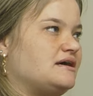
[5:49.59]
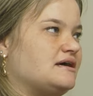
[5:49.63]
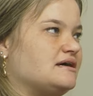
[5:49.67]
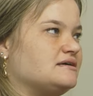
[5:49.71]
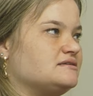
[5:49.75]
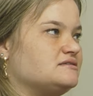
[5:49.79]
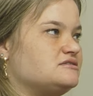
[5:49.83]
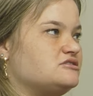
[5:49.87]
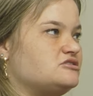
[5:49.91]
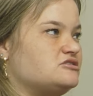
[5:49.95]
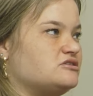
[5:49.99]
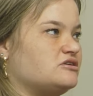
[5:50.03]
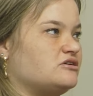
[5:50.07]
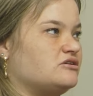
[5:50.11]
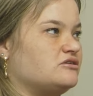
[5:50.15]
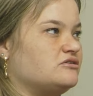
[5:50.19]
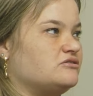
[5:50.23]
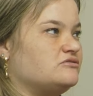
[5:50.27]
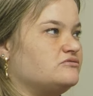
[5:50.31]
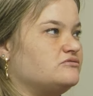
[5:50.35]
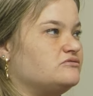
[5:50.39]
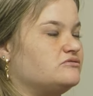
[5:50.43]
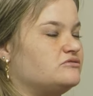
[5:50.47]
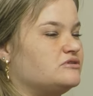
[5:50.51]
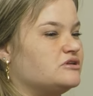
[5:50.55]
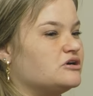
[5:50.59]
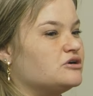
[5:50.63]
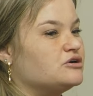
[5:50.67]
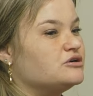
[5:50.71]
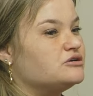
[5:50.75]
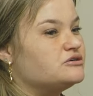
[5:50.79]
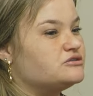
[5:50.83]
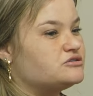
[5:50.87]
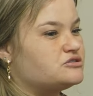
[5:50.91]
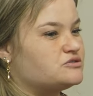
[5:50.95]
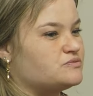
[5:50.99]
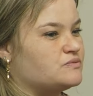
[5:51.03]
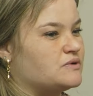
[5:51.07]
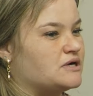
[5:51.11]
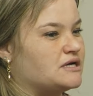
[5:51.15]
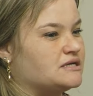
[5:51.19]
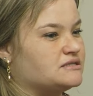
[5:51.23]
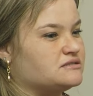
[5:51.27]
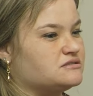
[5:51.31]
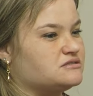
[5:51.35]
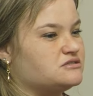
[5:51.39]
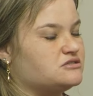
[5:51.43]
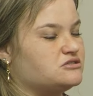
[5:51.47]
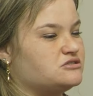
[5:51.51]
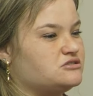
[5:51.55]
And so those
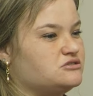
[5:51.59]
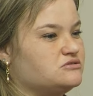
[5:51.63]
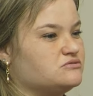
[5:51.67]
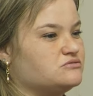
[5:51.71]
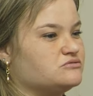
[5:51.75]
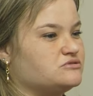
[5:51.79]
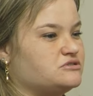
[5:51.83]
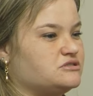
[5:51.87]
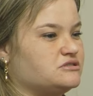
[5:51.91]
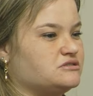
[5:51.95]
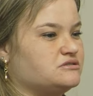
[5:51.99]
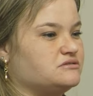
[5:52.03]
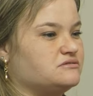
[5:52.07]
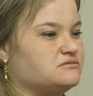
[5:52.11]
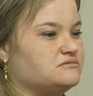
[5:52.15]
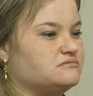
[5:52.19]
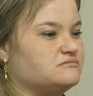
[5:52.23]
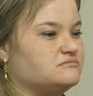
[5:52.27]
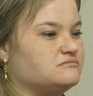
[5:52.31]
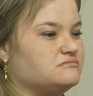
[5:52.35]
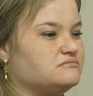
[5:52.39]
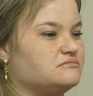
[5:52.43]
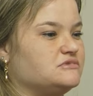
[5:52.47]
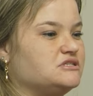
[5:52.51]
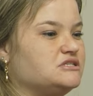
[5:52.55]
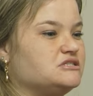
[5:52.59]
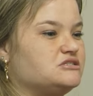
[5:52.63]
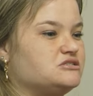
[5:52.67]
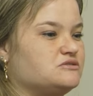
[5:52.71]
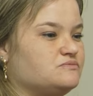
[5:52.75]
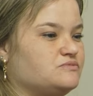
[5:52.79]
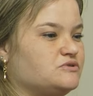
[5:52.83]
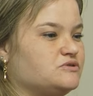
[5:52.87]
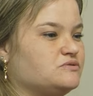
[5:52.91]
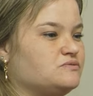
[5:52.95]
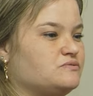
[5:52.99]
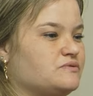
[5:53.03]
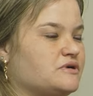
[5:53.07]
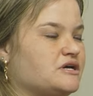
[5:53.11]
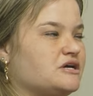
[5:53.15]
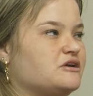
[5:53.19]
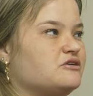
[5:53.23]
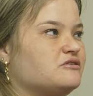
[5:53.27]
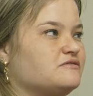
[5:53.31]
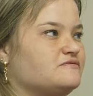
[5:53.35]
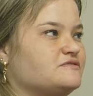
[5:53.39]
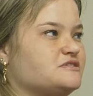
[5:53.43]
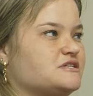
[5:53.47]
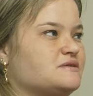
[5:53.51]
ones you also need to be aware of.